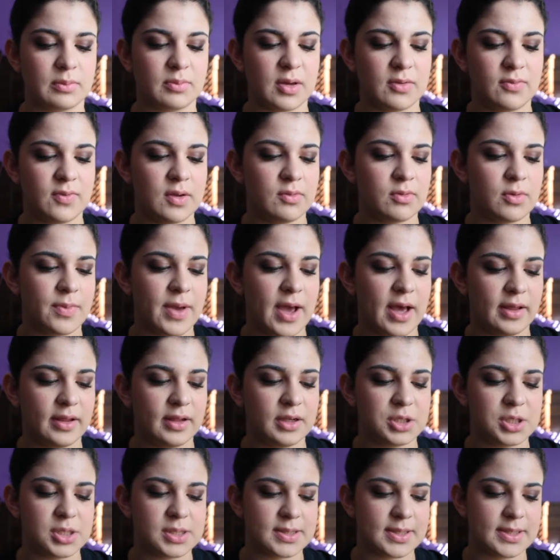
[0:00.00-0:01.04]
favorite
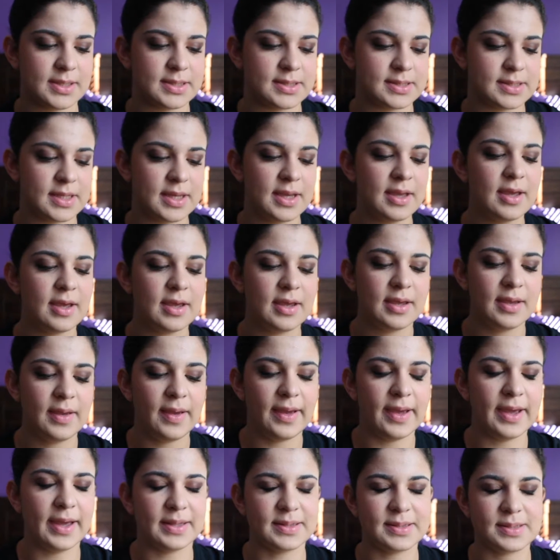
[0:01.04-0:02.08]
palette just because
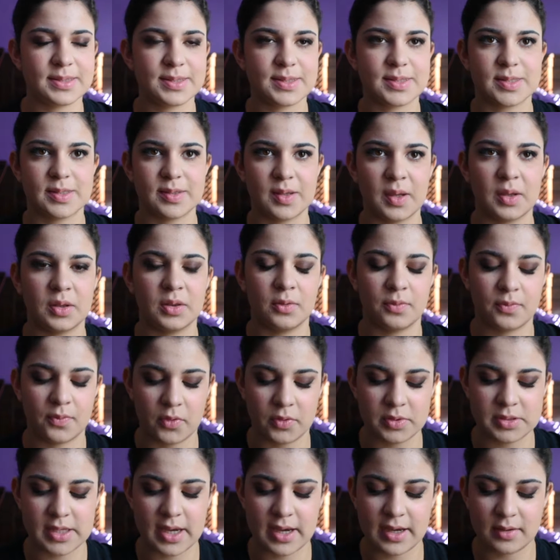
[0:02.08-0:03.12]
it's like the
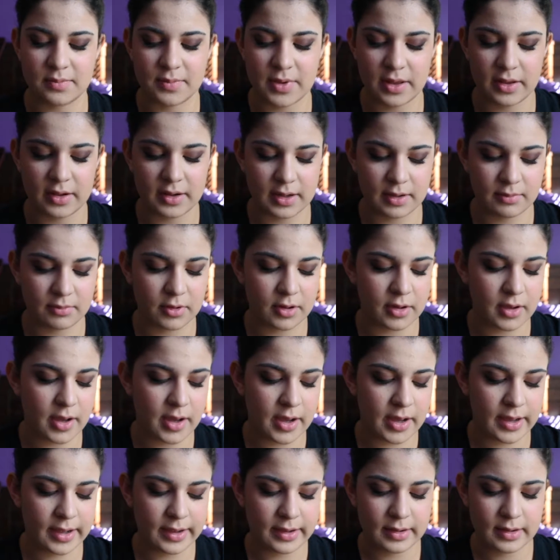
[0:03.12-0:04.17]
first high-end palette I ever
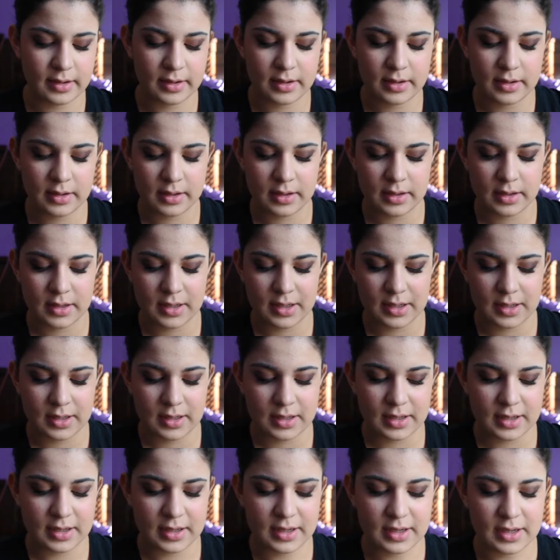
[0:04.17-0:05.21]
got,
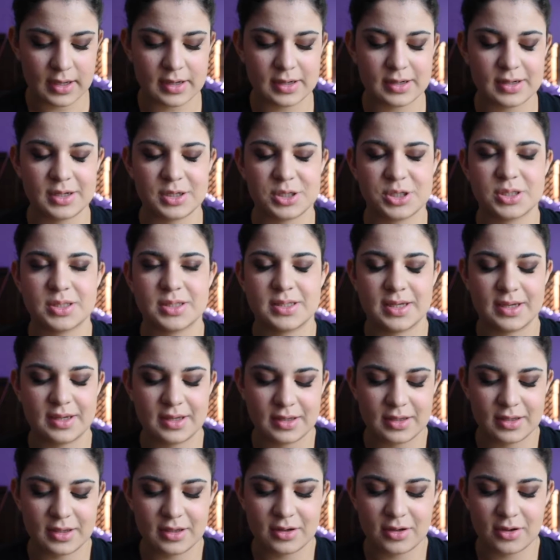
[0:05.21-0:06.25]
and it just,
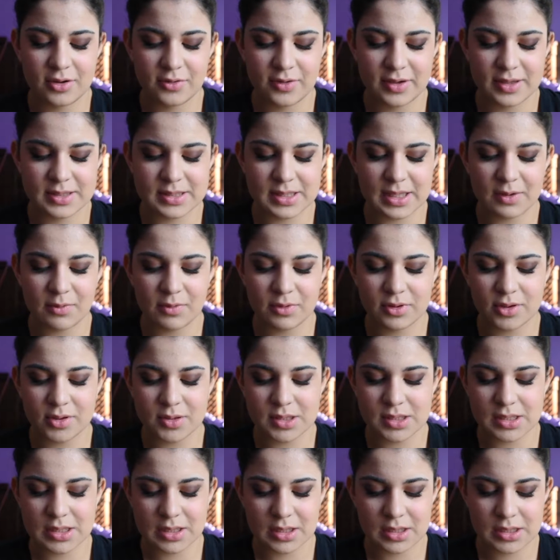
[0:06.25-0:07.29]
you know, it's like one of
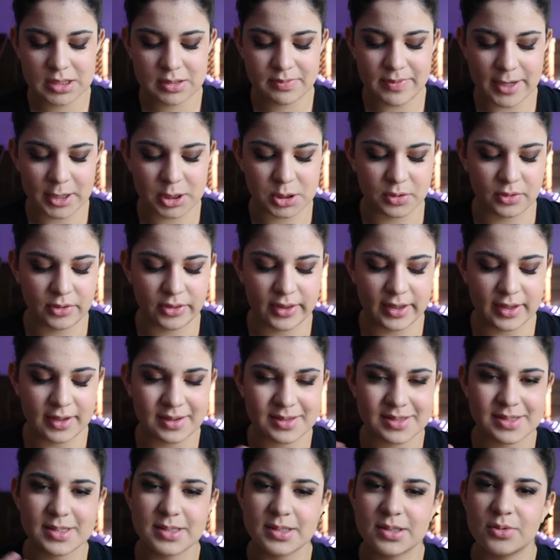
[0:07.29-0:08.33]
those special
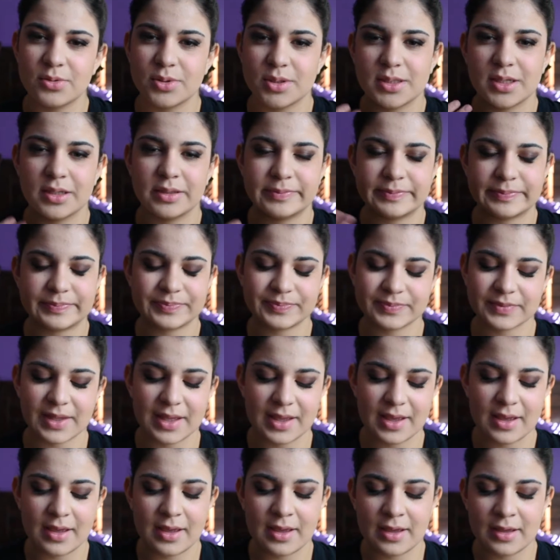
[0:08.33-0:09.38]
things, those
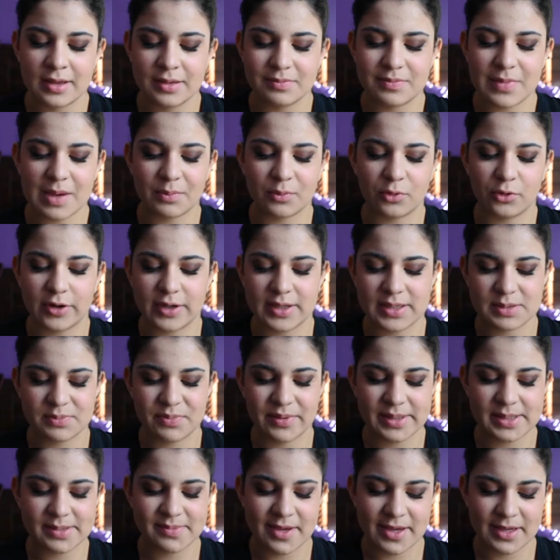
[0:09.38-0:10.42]
memories,
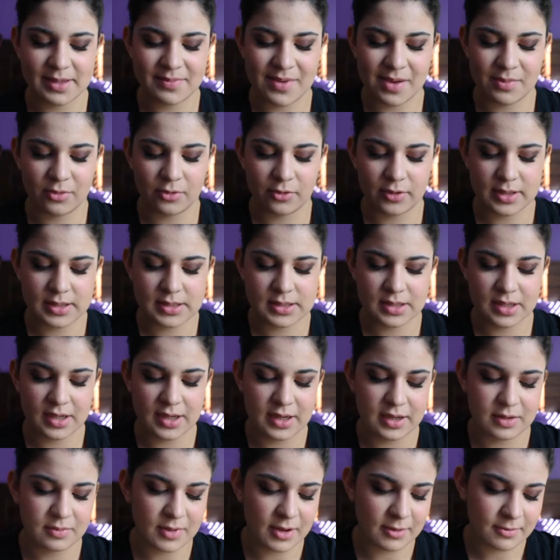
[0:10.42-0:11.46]
brings back memories.
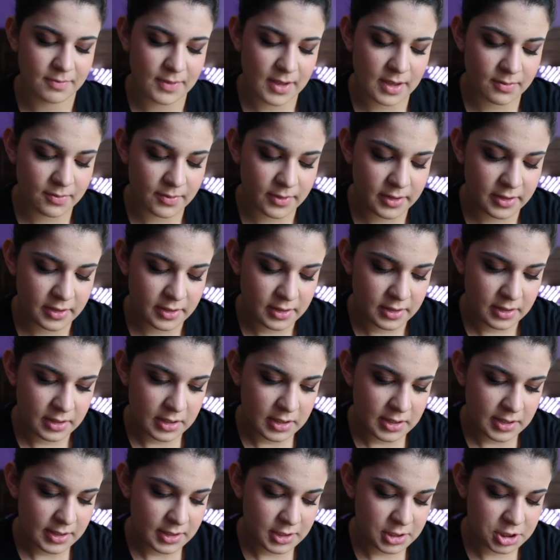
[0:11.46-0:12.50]
And my favorite
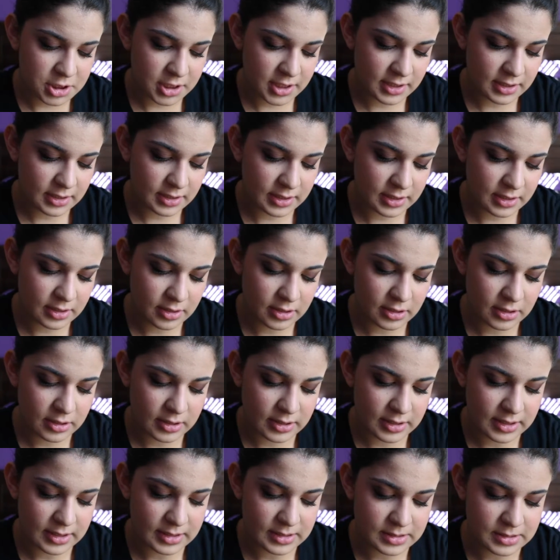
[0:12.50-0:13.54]
shade in
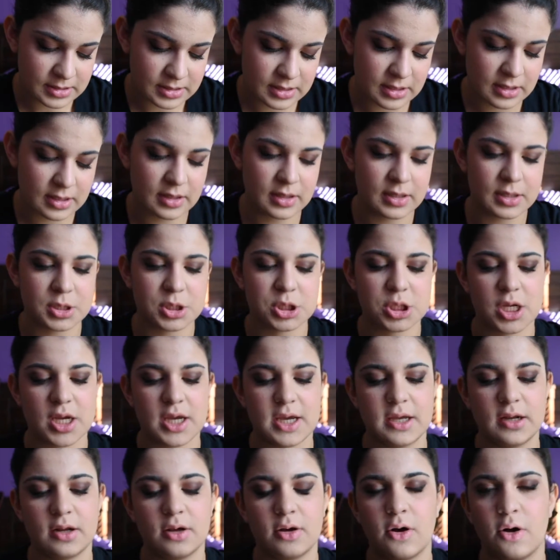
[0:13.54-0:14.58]
here is this
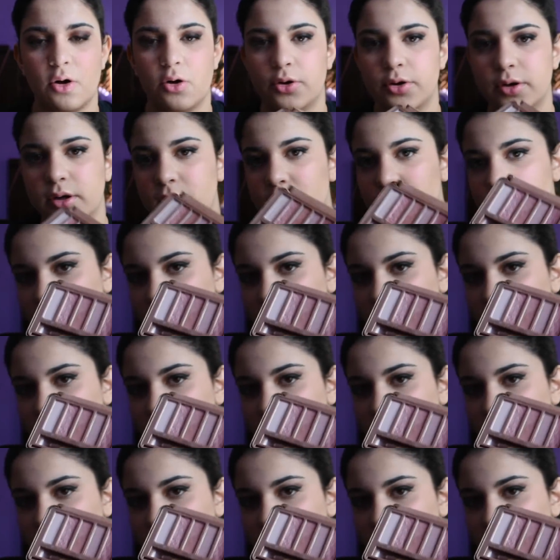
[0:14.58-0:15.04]
shade called